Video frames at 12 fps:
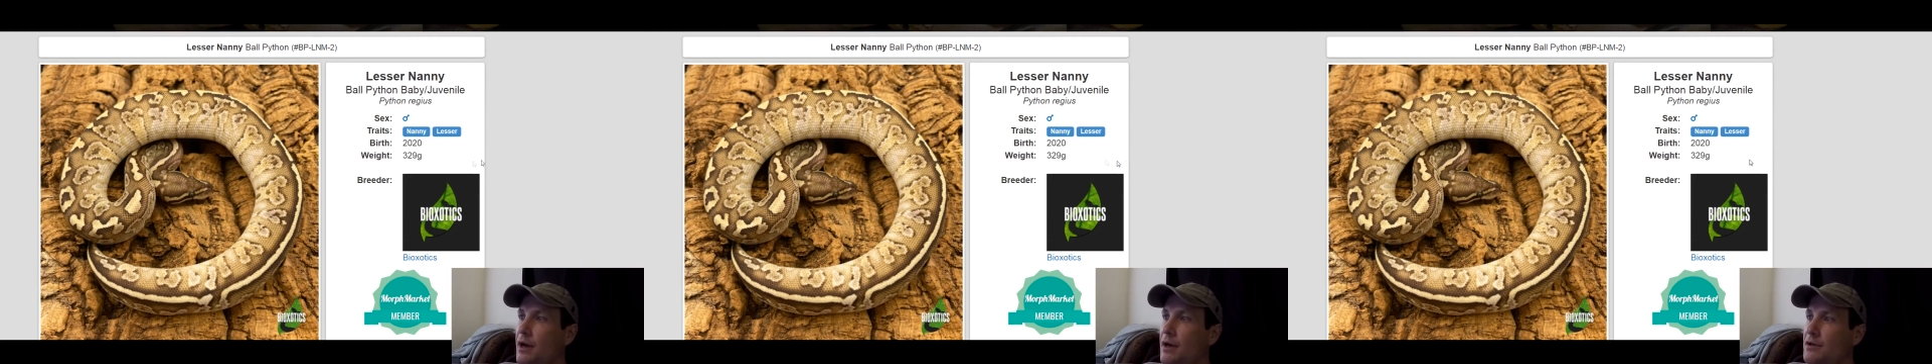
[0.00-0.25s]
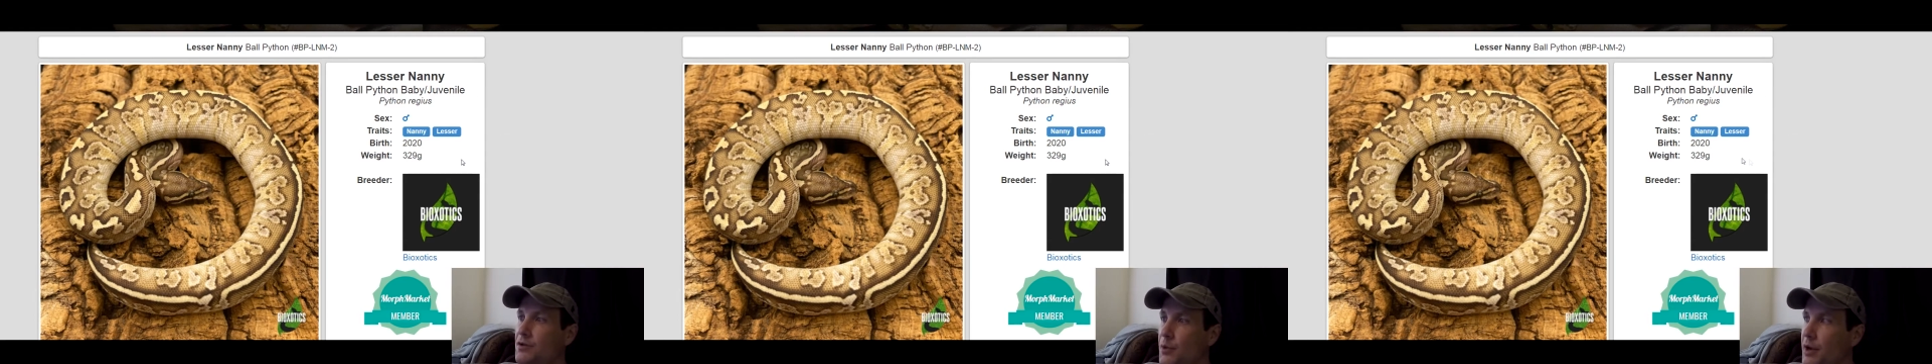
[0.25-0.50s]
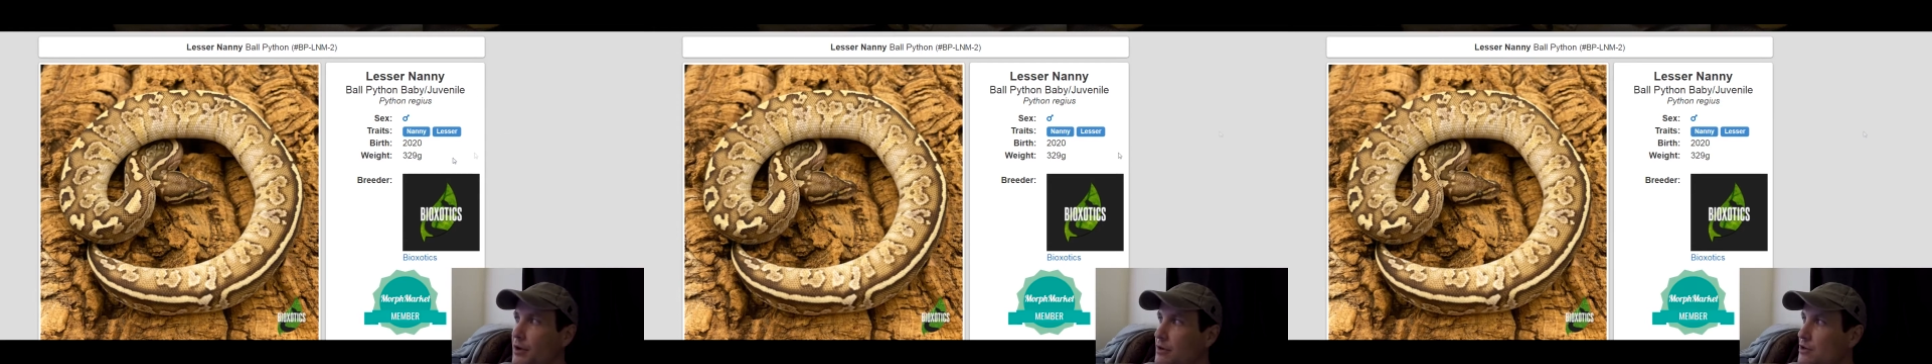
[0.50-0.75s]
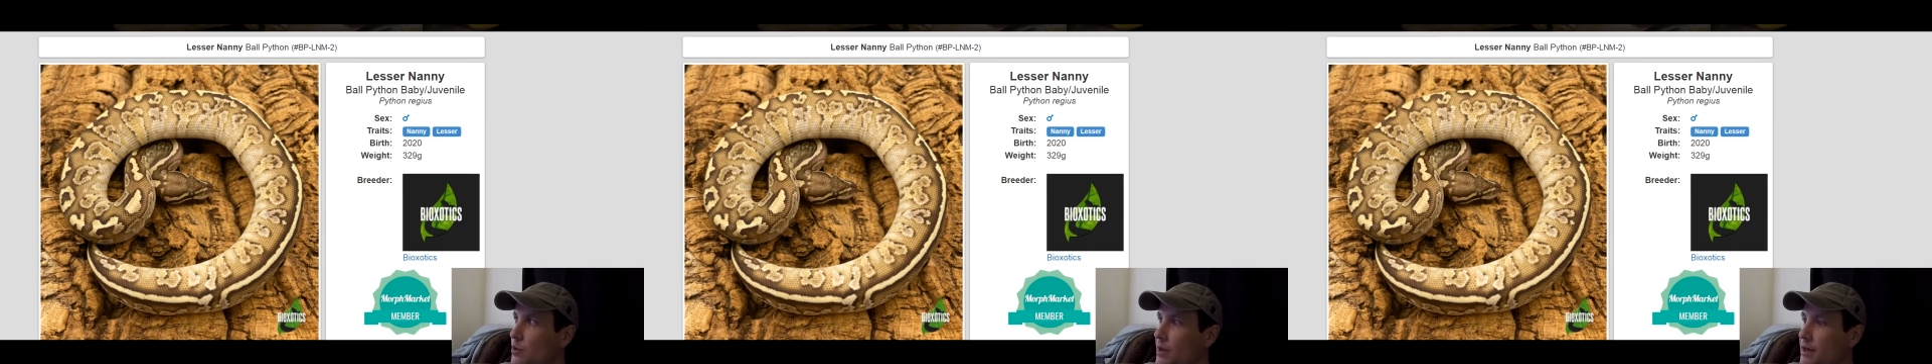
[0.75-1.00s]
It's
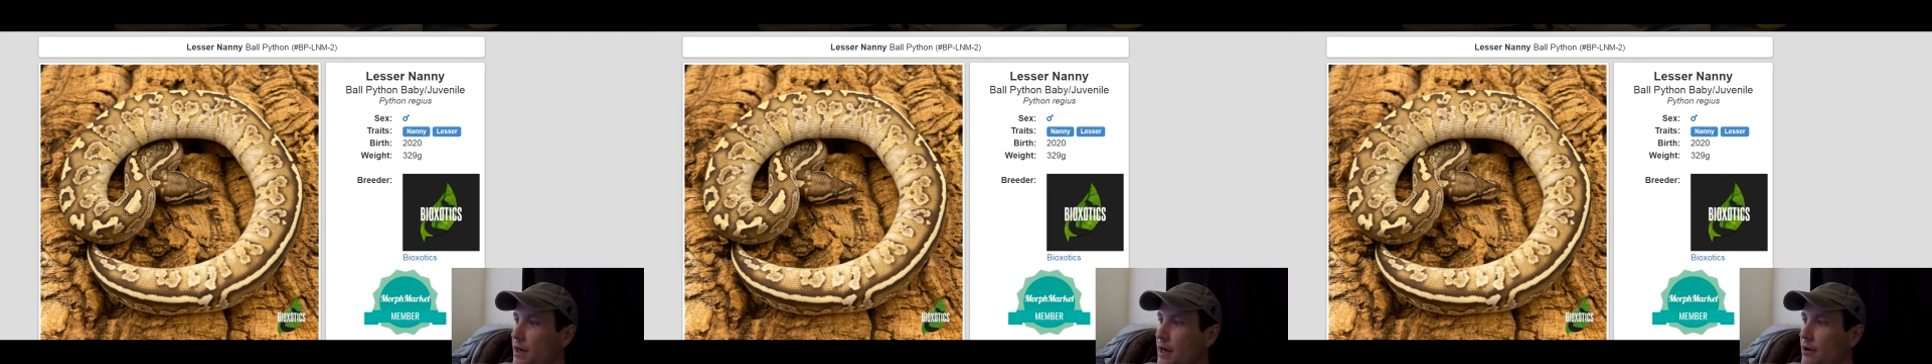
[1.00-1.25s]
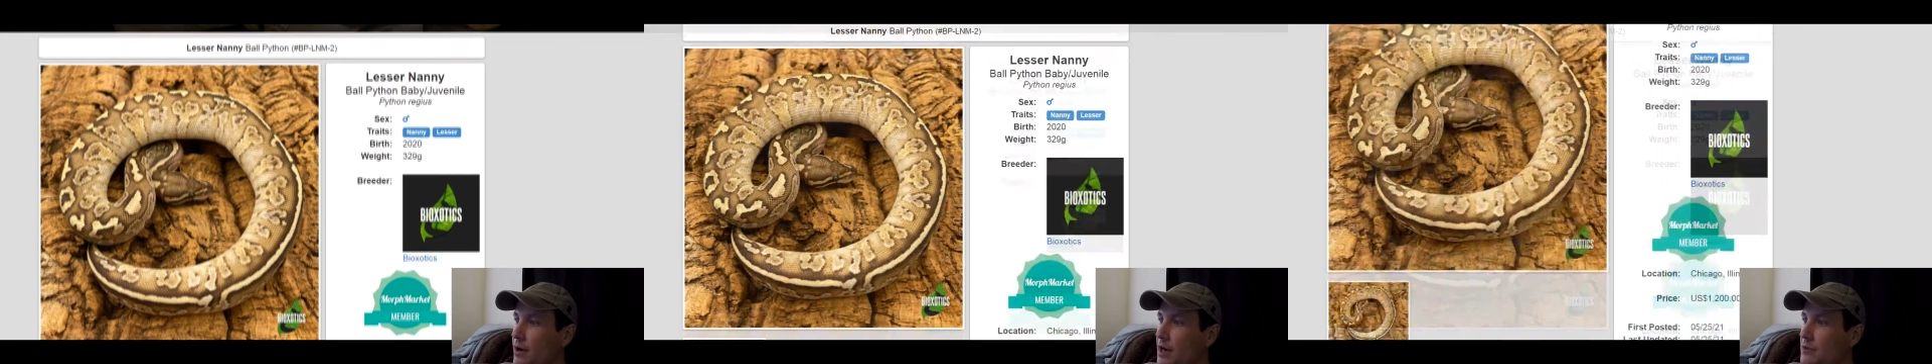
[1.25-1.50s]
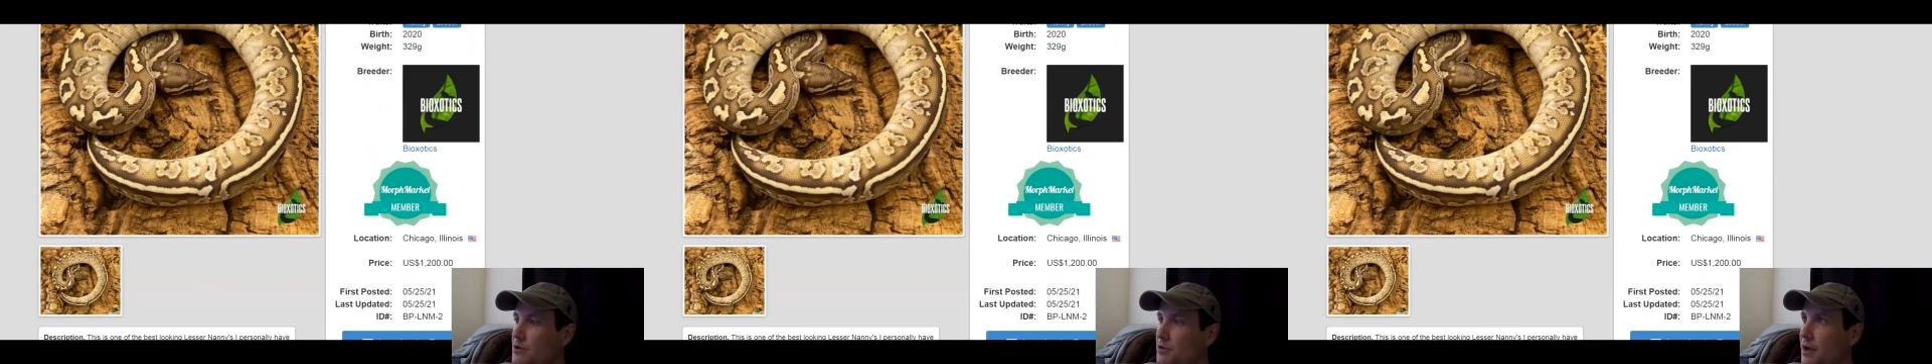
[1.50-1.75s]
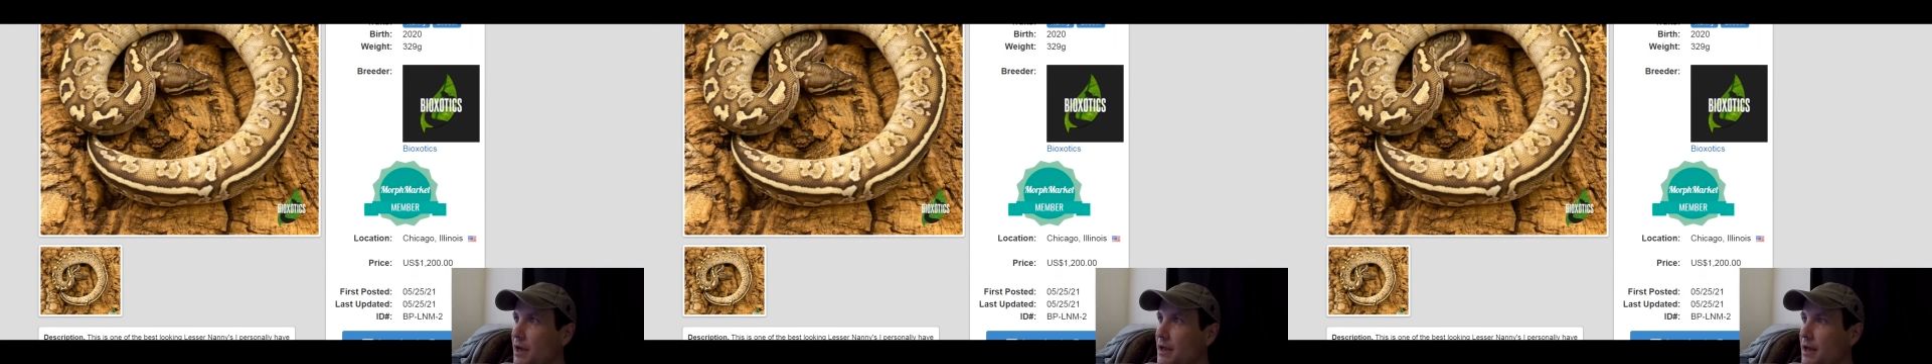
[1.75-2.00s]
329 grams, so
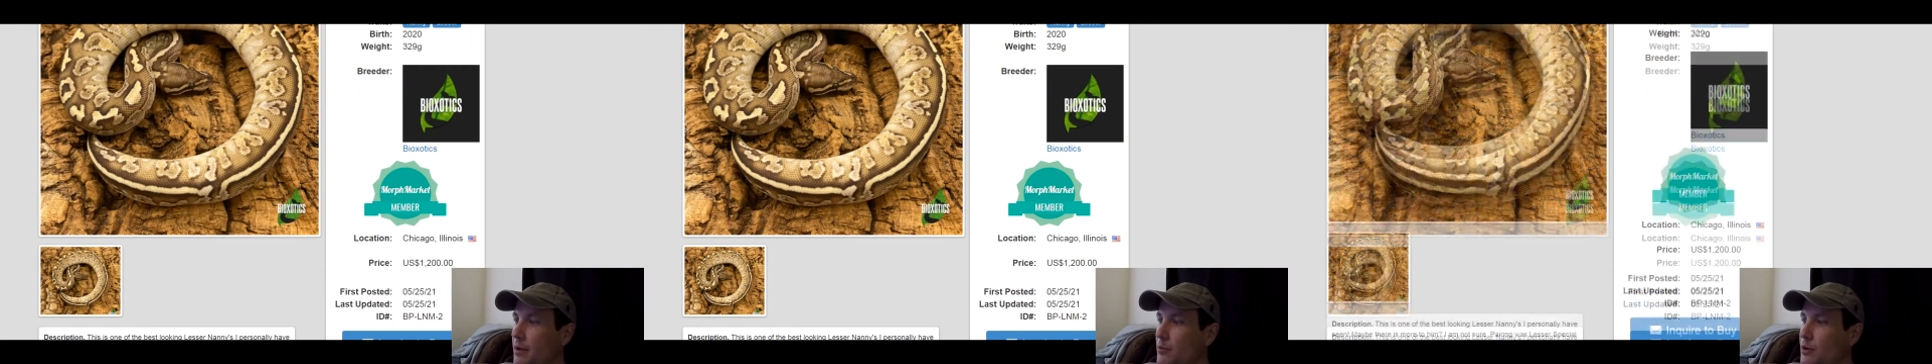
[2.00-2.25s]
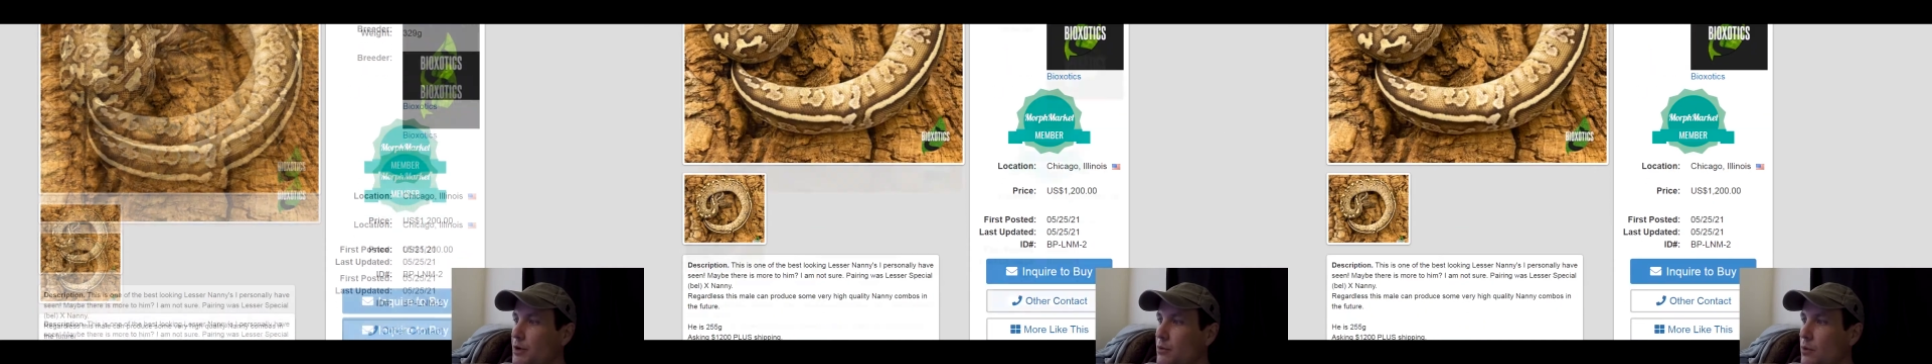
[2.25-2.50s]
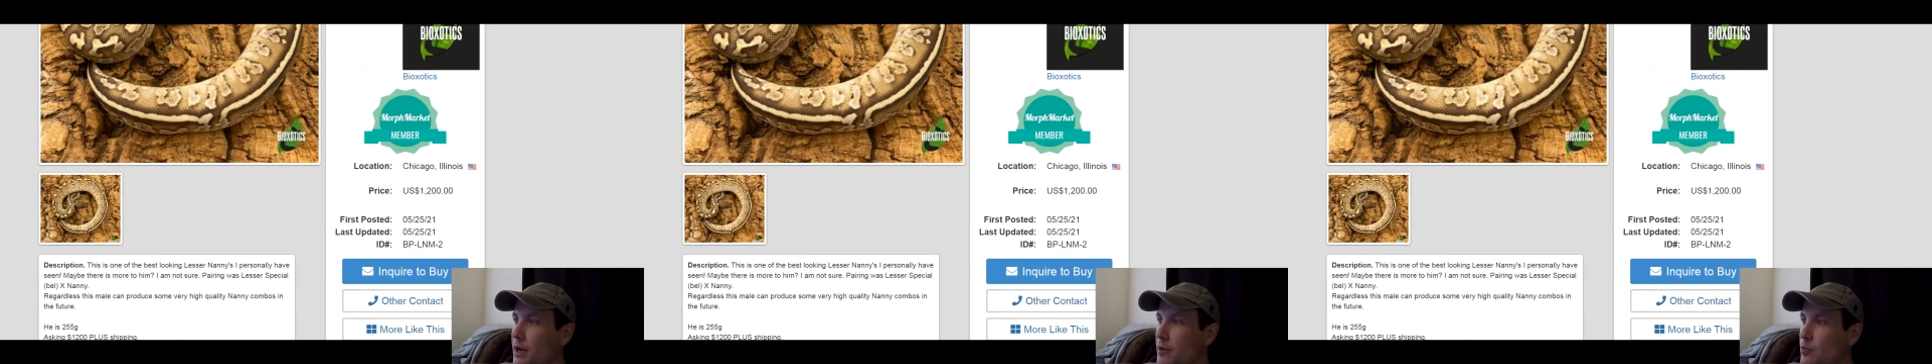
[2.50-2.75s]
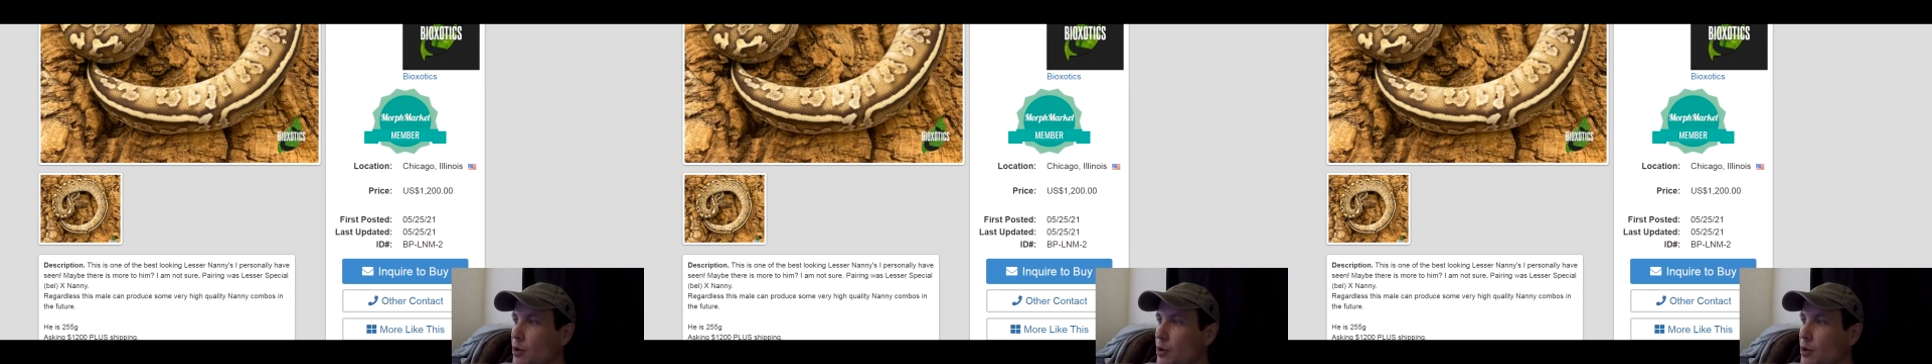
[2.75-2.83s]
not yet at breeder weight,